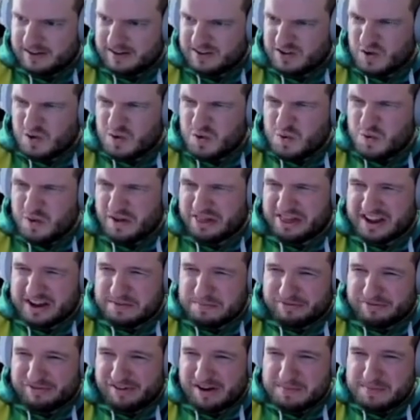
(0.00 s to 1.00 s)
Oh, I think
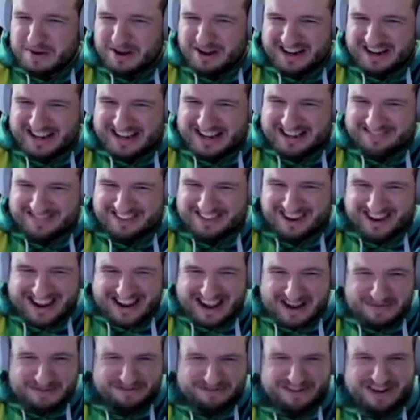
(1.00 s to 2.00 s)
I'm a frame early. I
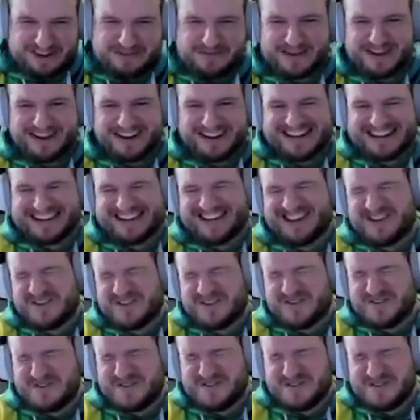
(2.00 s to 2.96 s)
am a frame early. No!